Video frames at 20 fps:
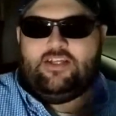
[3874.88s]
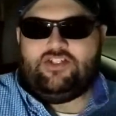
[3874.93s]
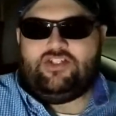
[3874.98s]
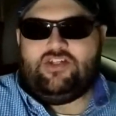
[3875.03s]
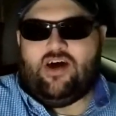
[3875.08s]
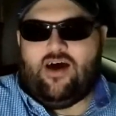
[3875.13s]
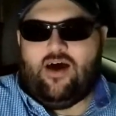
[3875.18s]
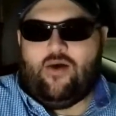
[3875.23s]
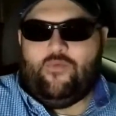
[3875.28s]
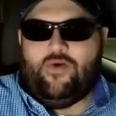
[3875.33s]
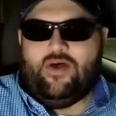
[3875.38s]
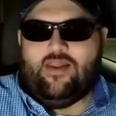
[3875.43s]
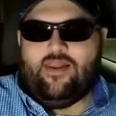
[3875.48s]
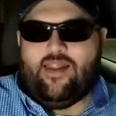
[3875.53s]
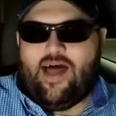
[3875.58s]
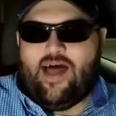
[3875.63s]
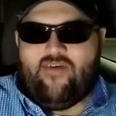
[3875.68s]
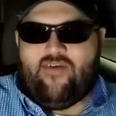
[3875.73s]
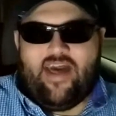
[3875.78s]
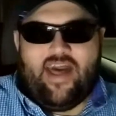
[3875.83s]
and John went
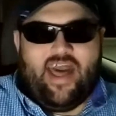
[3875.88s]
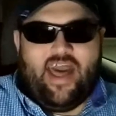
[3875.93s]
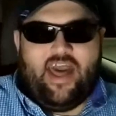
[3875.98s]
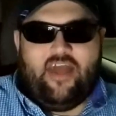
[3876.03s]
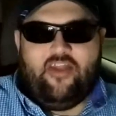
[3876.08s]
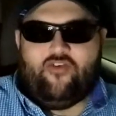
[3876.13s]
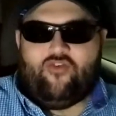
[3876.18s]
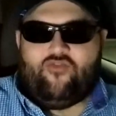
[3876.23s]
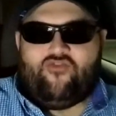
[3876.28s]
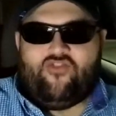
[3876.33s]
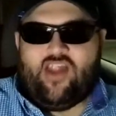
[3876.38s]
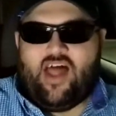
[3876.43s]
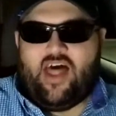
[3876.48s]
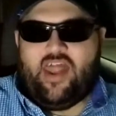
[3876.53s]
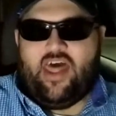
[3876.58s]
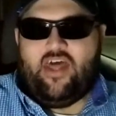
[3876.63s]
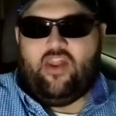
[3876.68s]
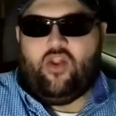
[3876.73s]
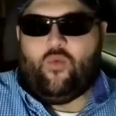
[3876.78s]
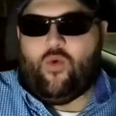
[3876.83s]
live, I had to
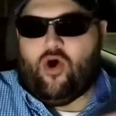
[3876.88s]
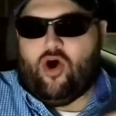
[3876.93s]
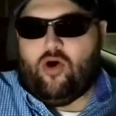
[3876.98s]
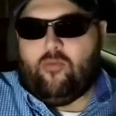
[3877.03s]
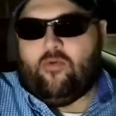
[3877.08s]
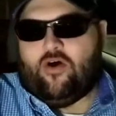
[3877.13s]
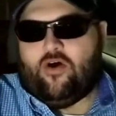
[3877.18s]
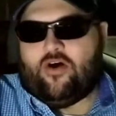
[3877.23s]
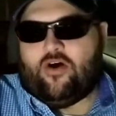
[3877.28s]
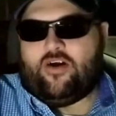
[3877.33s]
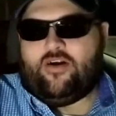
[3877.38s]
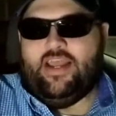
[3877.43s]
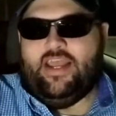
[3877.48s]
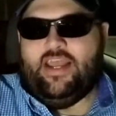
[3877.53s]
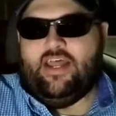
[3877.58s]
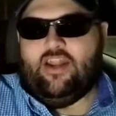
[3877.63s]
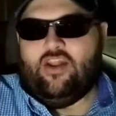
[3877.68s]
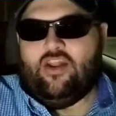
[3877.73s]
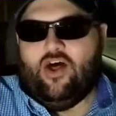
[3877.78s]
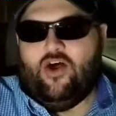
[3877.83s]
fly down to Walmart
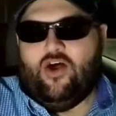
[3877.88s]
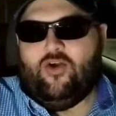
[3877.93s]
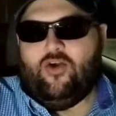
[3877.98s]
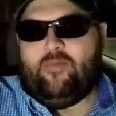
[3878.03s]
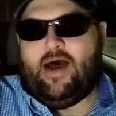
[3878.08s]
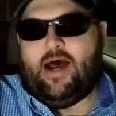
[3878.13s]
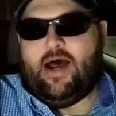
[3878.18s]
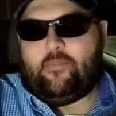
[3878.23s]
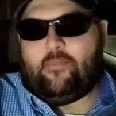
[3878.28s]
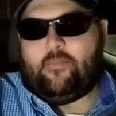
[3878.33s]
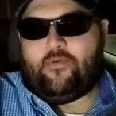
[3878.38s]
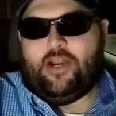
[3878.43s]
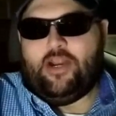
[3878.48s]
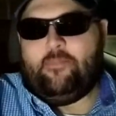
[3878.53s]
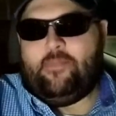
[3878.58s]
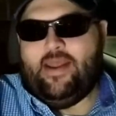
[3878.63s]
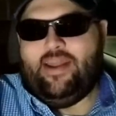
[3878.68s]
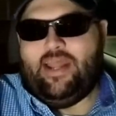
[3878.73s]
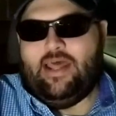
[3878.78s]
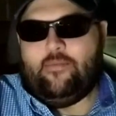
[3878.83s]
and load my
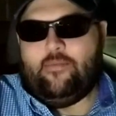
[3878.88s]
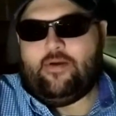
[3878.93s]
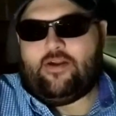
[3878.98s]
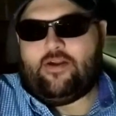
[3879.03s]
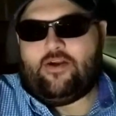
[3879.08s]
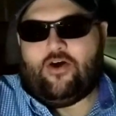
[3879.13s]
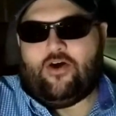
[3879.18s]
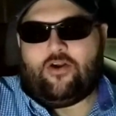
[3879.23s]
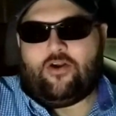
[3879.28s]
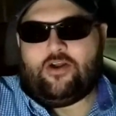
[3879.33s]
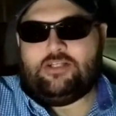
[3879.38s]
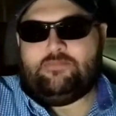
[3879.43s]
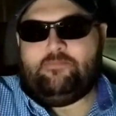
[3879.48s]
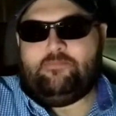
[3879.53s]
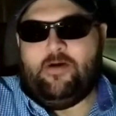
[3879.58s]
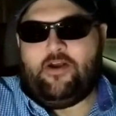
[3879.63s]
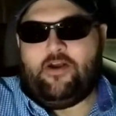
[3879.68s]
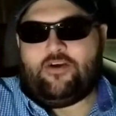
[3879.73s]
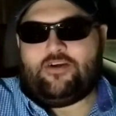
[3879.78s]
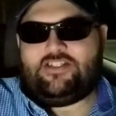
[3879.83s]
prepaid debit card because
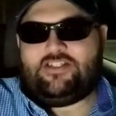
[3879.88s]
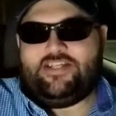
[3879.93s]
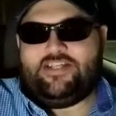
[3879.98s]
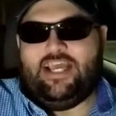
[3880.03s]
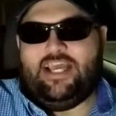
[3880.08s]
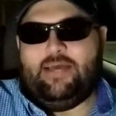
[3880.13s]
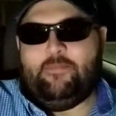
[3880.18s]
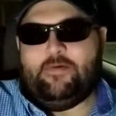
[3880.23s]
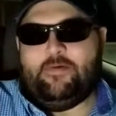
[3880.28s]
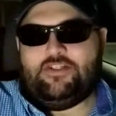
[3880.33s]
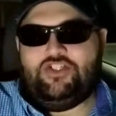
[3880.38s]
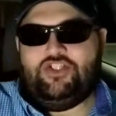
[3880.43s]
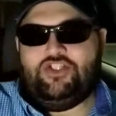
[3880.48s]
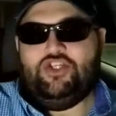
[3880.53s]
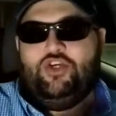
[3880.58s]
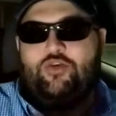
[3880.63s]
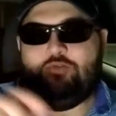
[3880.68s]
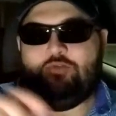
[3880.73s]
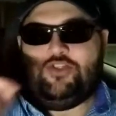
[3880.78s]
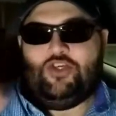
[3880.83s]
Better Sim is
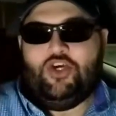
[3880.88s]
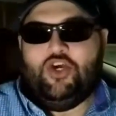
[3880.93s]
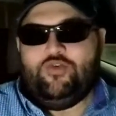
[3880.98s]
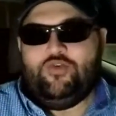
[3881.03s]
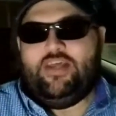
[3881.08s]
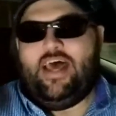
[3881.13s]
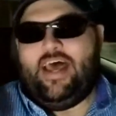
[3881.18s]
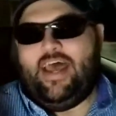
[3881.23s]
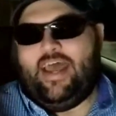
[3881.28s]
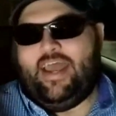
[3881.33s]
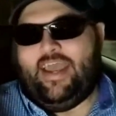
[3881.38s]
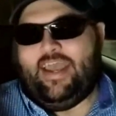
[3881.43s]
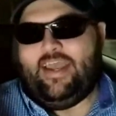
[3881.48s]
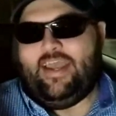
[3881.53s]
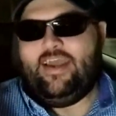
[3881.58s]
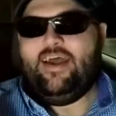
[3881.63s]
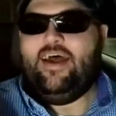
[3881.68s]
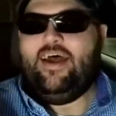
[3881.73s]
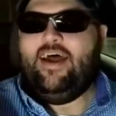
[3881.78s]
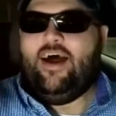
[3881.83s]
due
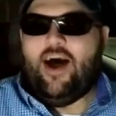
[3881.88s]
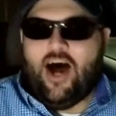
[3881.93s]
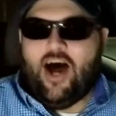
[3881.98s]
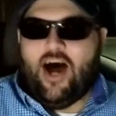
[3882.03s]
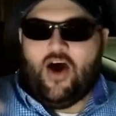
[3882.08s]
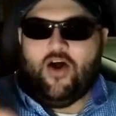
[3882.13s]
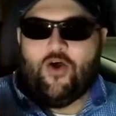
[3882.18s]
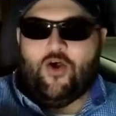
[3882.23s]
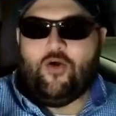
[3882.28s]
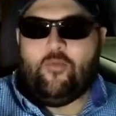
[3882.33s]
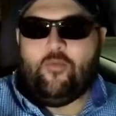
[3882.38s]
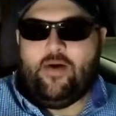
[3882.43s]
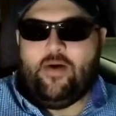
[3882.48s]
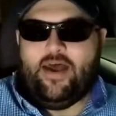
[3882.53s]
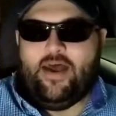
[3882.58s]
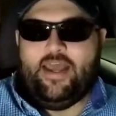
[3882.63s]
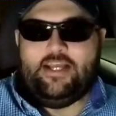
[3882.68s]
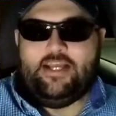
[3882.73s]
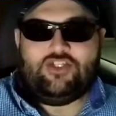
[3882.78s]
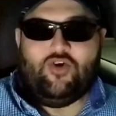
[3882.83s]
today auto
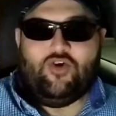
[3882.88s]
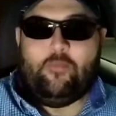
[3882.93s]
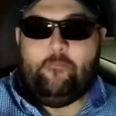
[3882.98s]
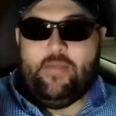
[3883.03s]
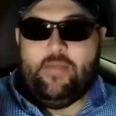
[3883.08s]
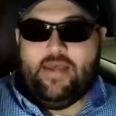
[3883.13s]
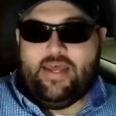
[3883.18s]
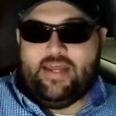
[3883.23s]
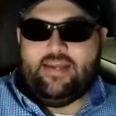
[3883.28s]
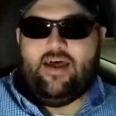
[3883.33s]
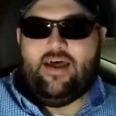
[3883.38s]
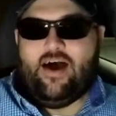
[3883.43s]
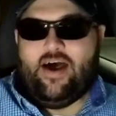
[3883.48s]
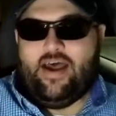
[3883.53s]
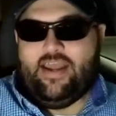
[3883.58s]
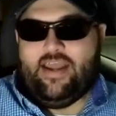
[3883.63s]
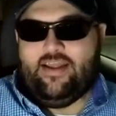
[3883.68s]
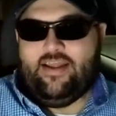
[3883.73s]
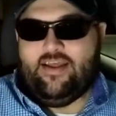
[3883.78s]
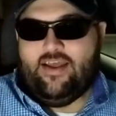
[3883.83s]
pay. So at
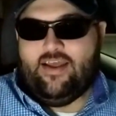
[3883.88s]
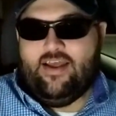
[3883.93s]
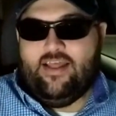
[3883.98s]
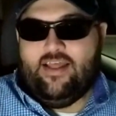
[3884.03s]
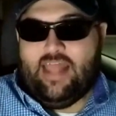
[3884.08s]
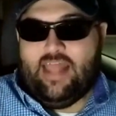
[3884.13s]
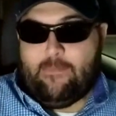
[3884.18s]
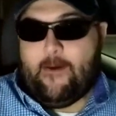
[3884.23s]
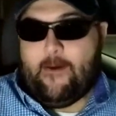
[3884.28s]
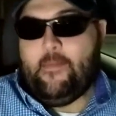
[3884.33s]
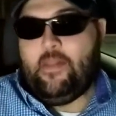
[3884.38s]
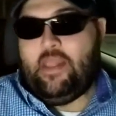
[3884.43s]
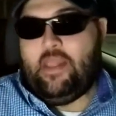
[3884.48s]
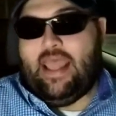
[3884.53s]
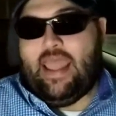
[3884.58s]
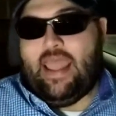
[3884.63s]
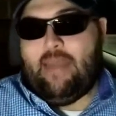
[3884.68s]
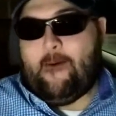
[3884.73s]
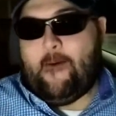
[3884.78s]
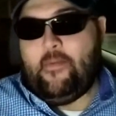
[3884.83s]
midnight, it probably
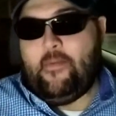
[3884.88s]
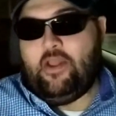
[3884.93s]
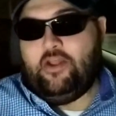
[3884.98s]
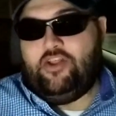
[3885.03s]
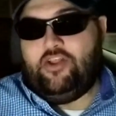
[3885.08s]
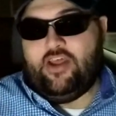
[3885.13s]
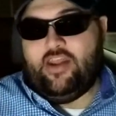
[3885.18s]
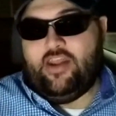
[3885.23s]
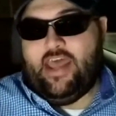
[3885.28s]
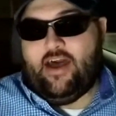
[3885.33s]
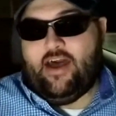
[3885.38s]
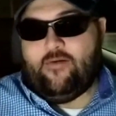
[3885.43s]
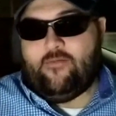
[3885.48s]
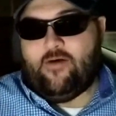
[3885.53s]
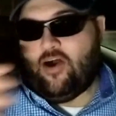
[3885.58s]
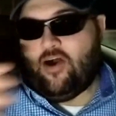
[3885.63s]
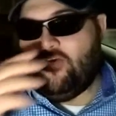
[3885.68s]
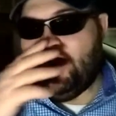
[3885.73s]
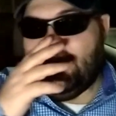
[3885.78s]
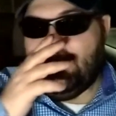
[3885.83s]
it probably just took it out
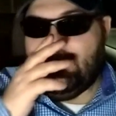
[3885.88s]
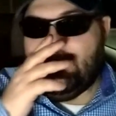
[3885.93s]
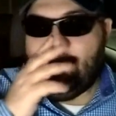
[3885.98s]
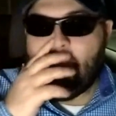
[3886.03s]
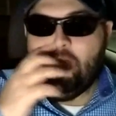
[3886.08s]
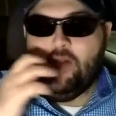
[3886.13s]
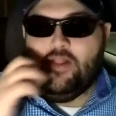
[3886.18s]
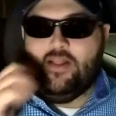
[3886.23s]
already.